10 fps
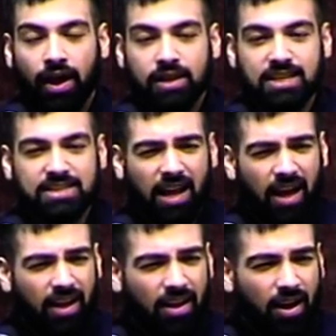He says,
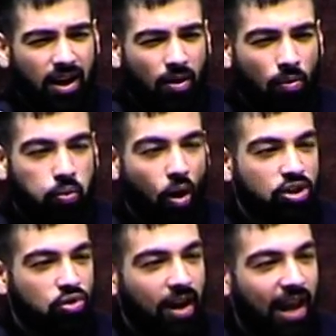what
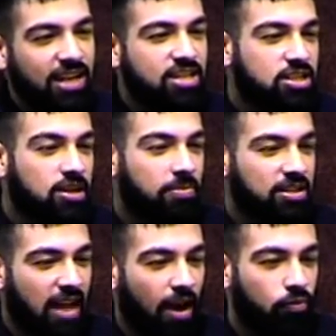relationship does
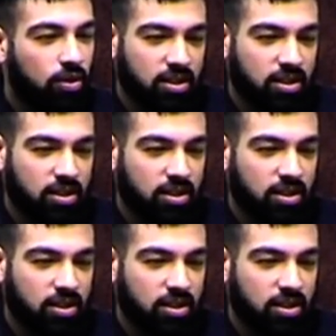it have with?